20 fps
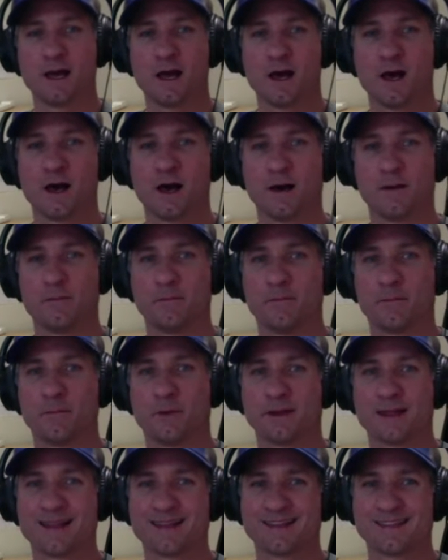
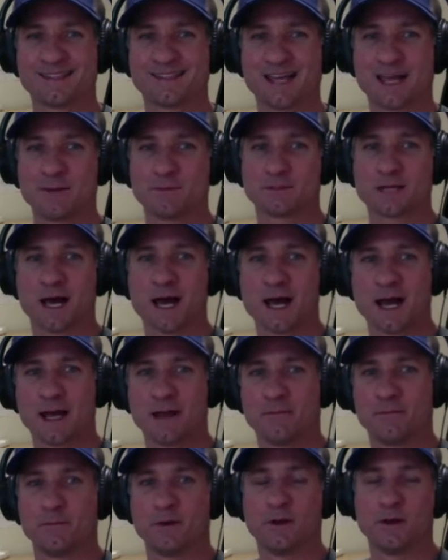but at the same
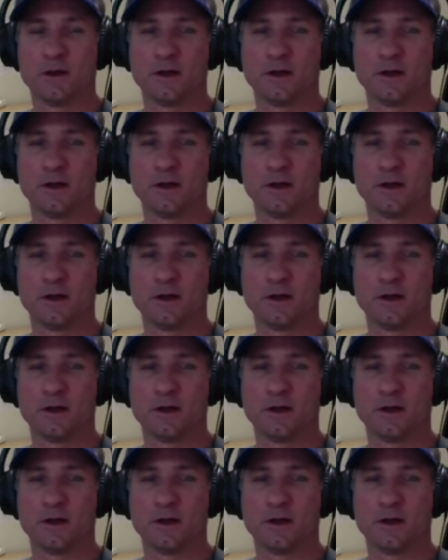time,